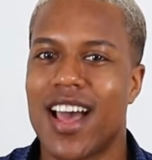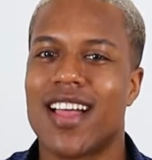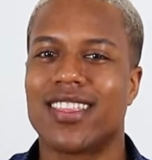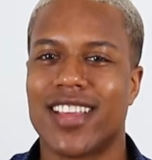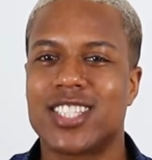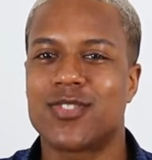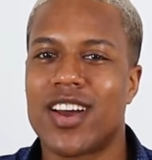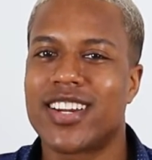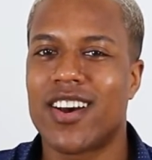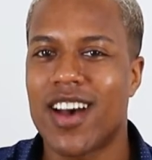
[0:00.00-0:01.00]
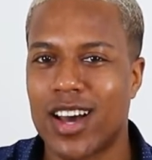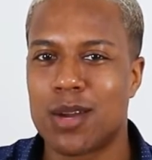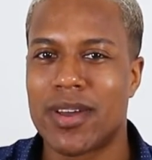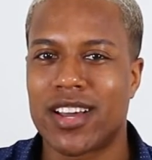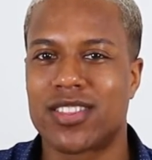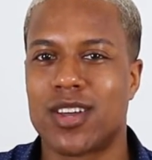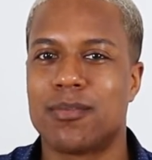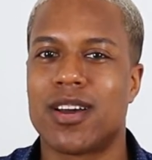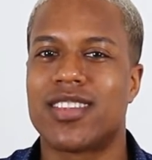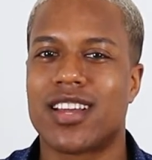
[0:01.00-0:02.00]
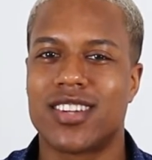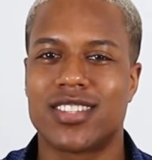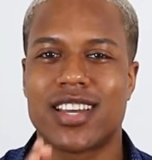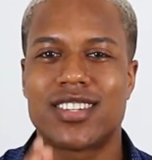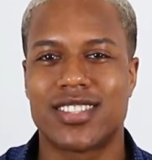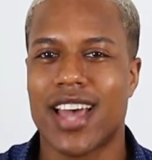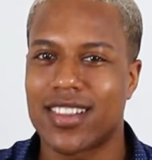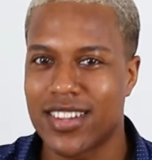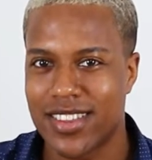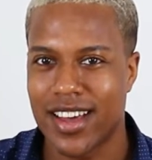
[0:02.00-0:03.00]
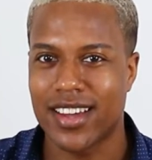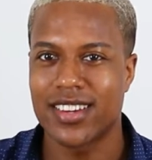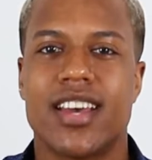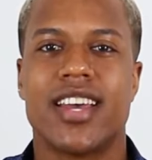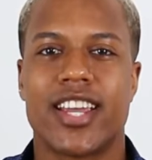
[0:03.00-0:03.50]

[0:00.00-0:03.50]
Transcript: Let's find out how to make a thumbnail that does exactly that.